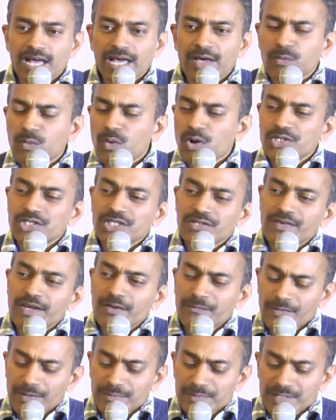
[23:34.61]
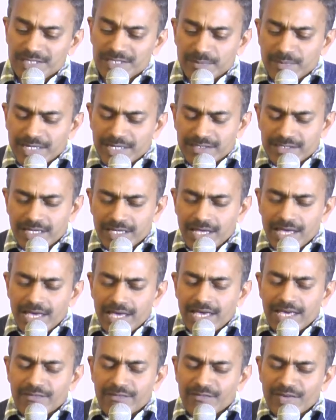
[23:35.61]
I walked away from His, but
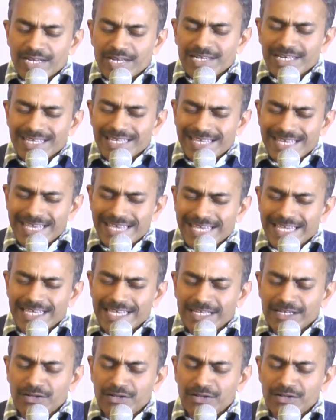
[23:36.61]
when He,